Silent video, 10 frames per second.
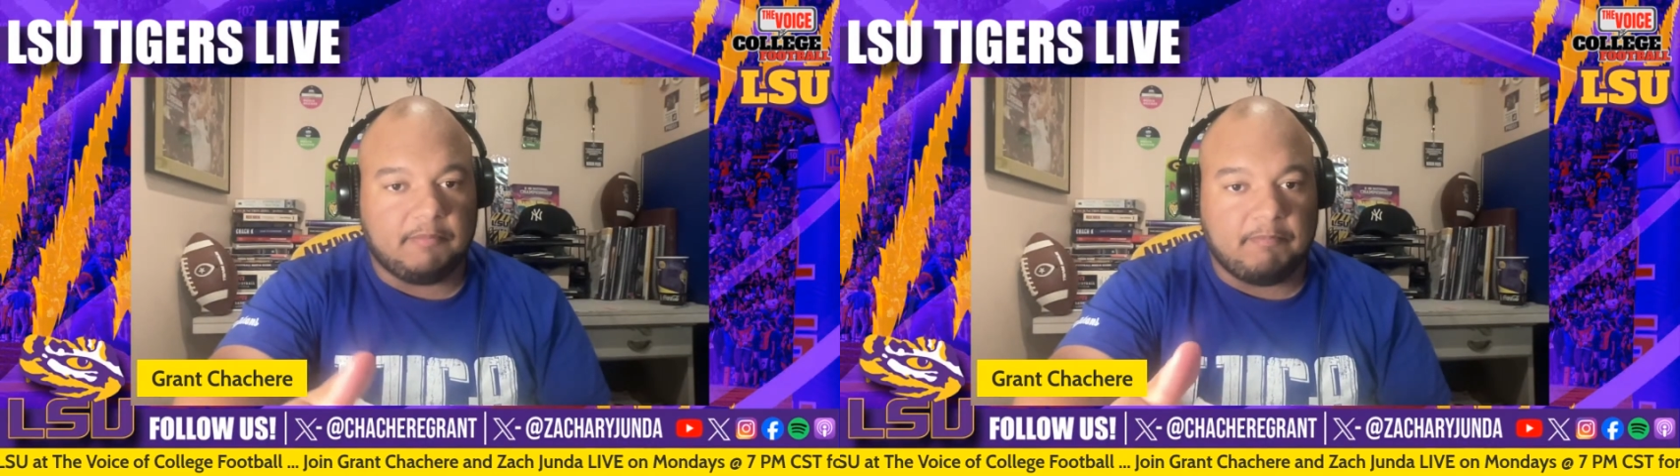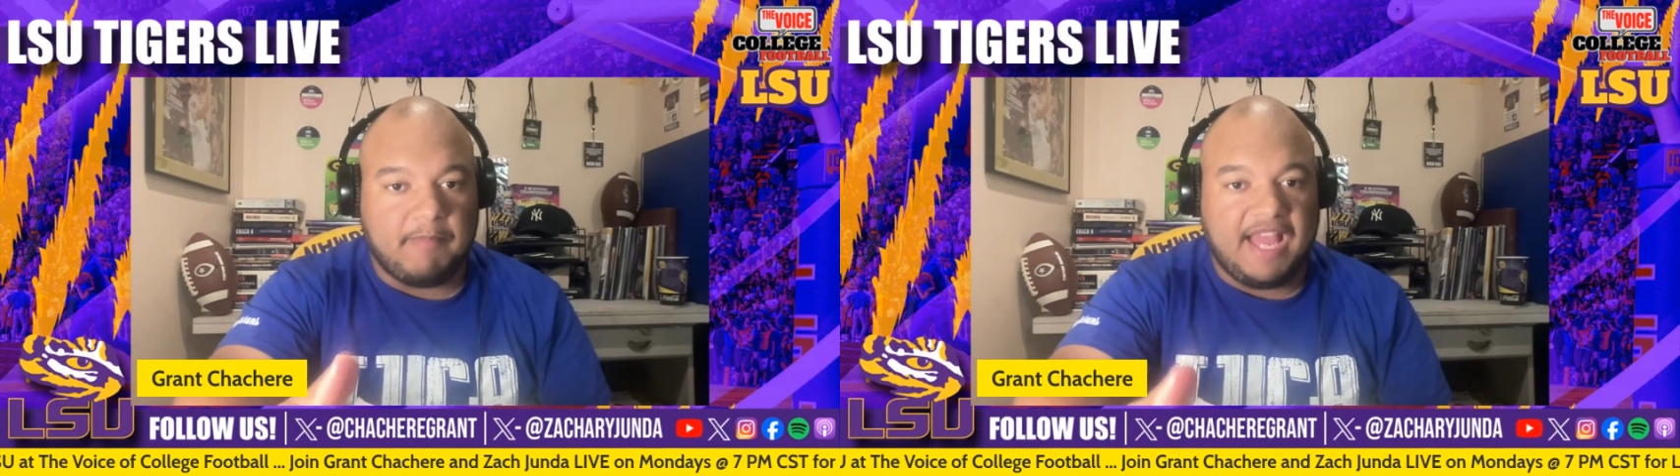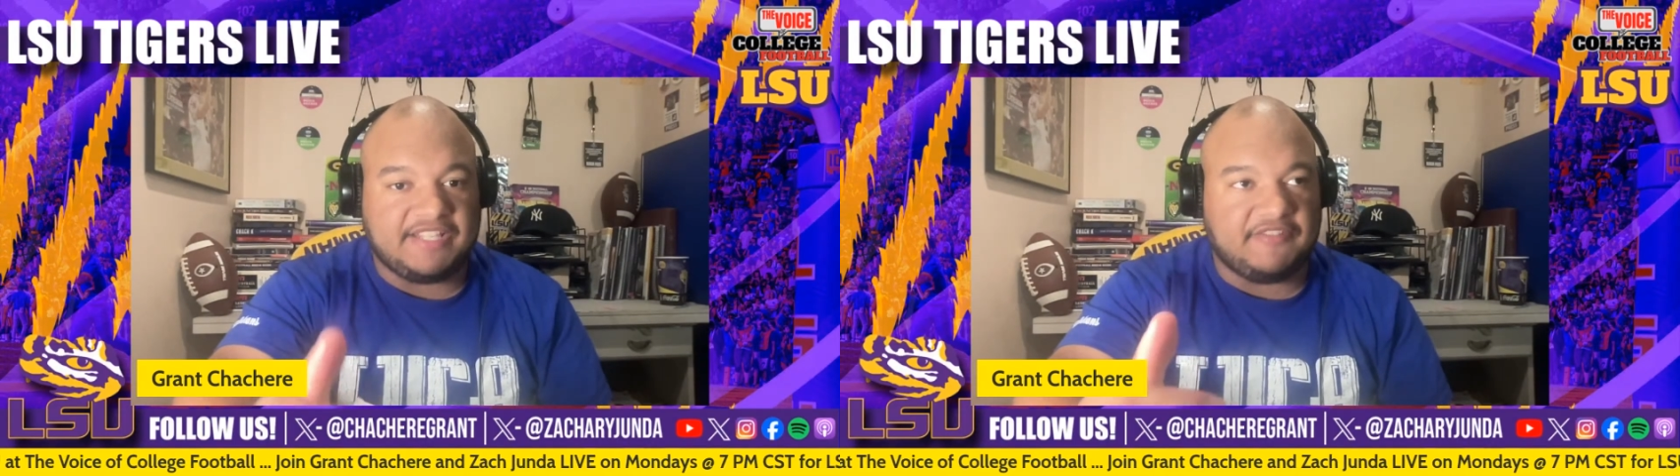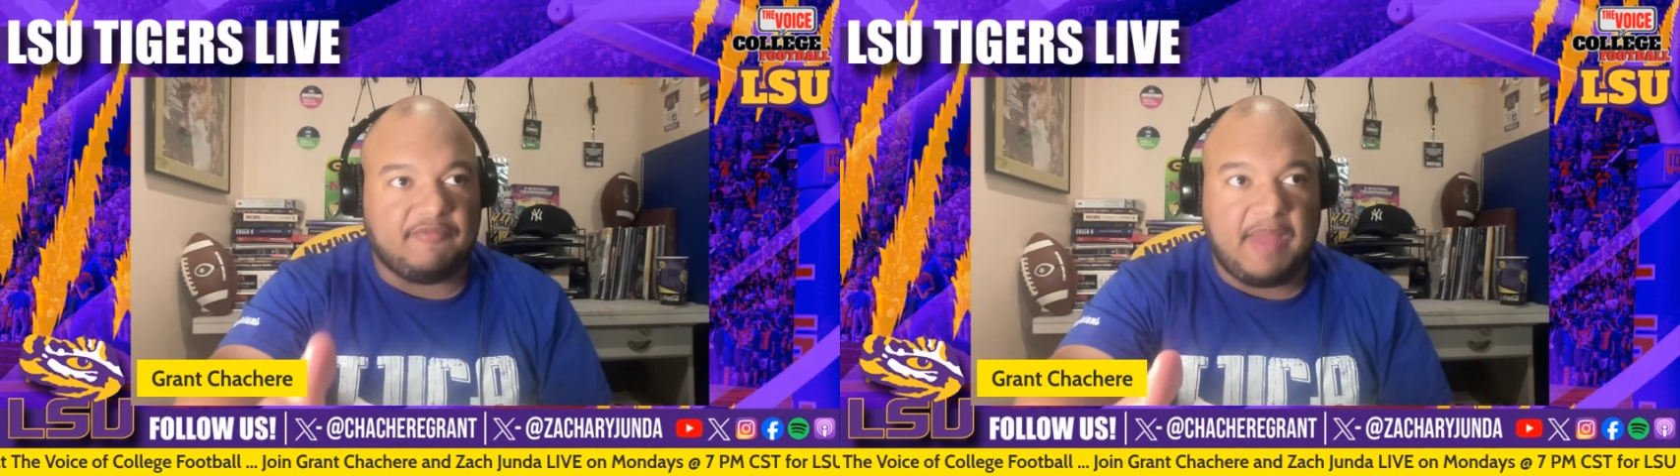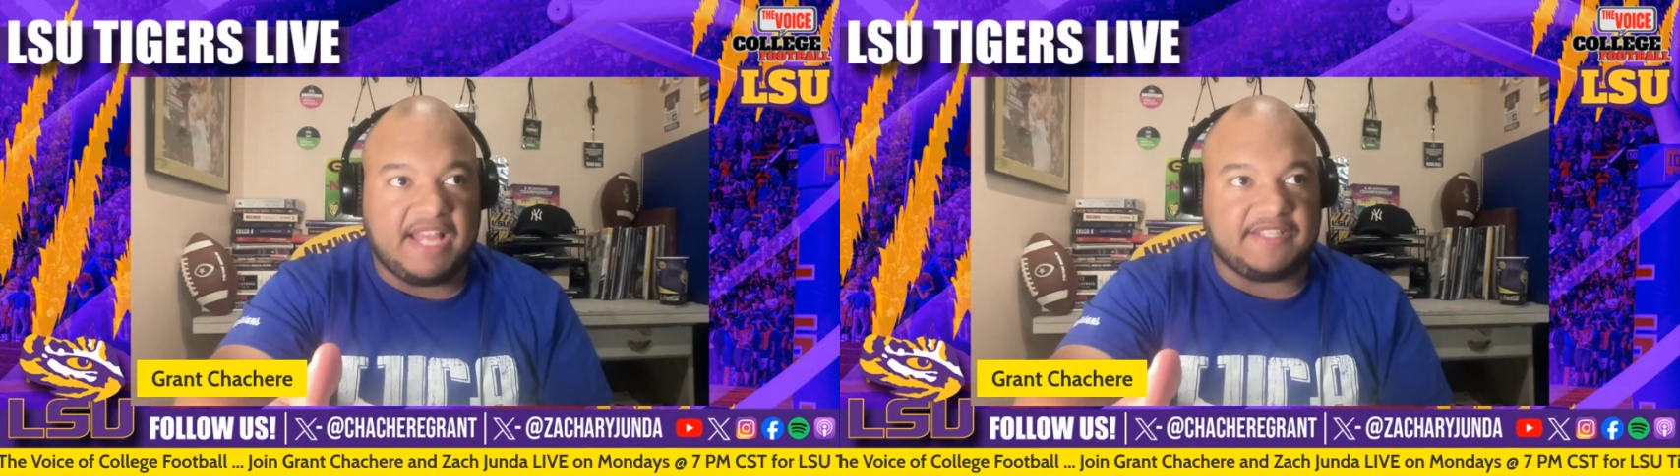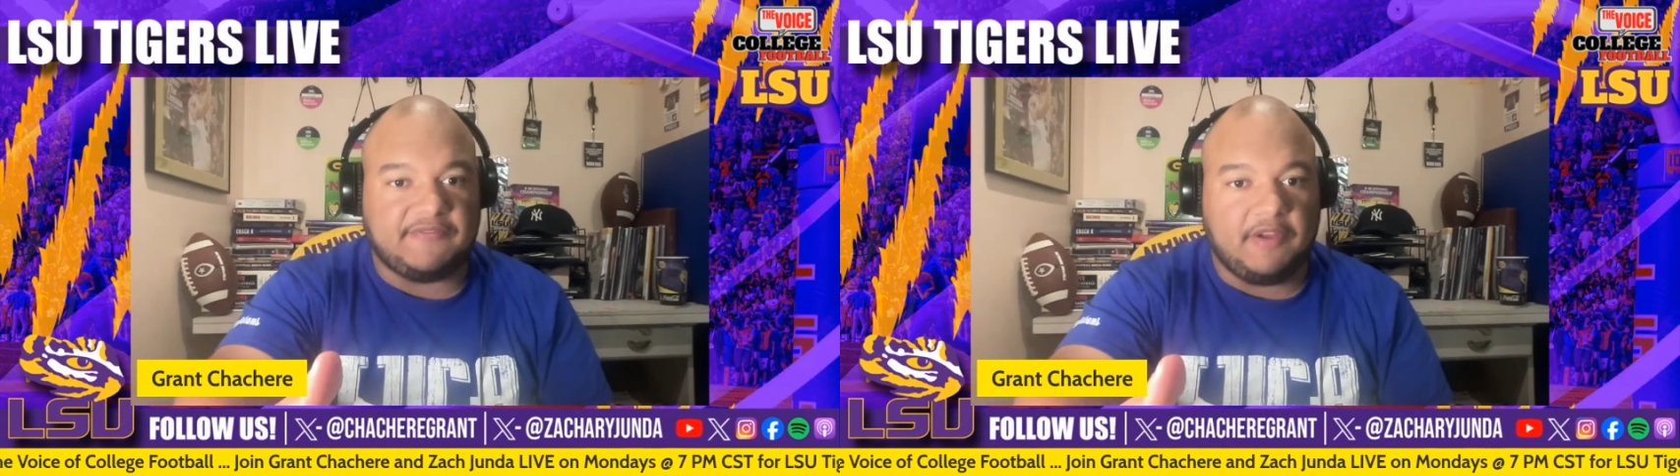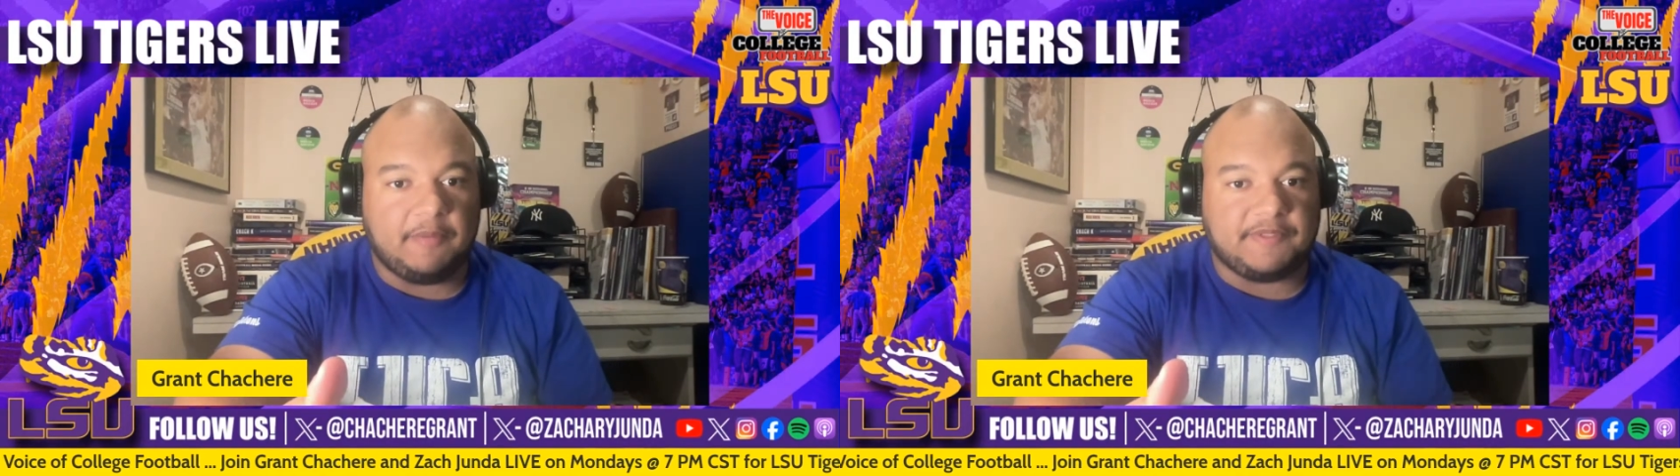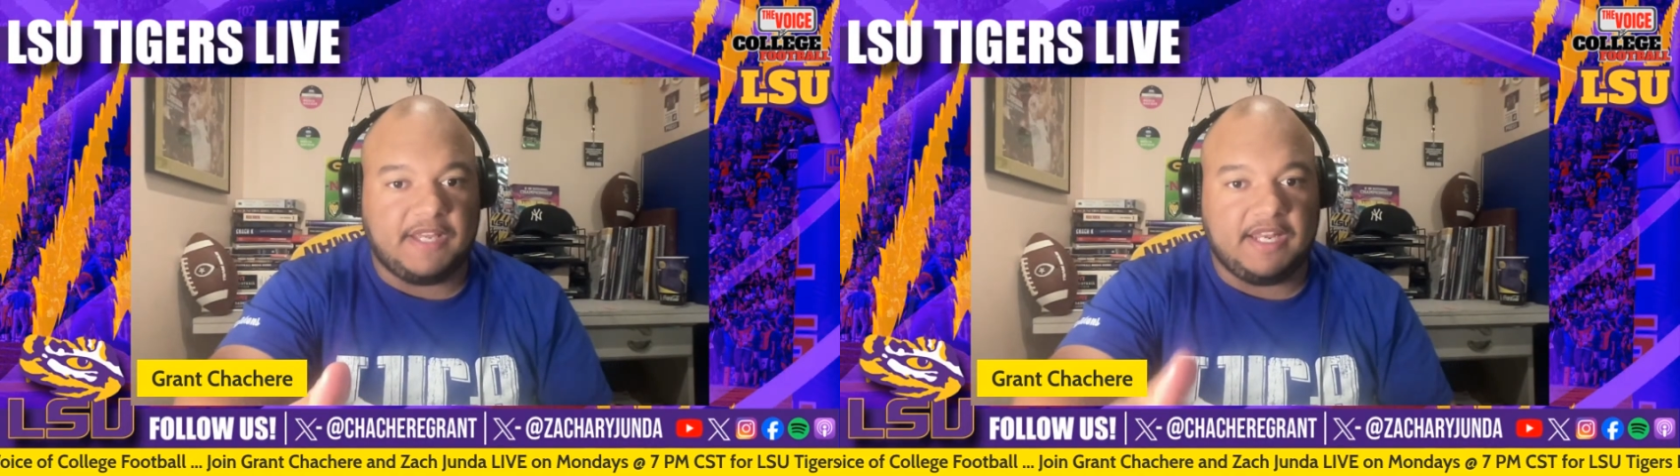Massive
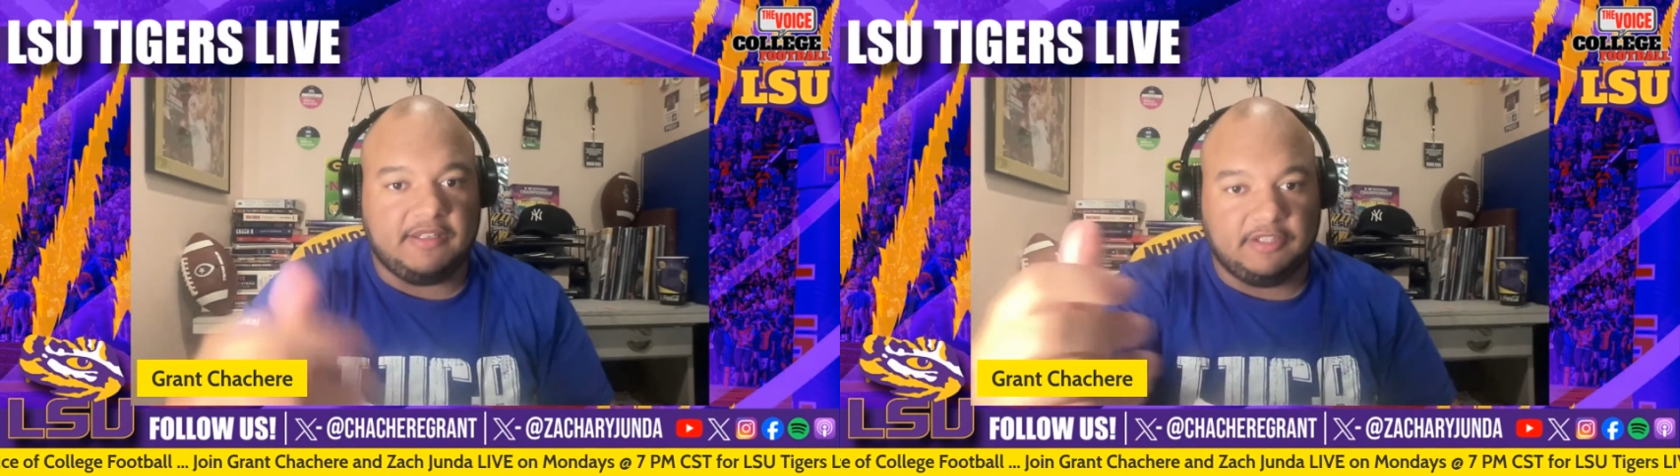upset.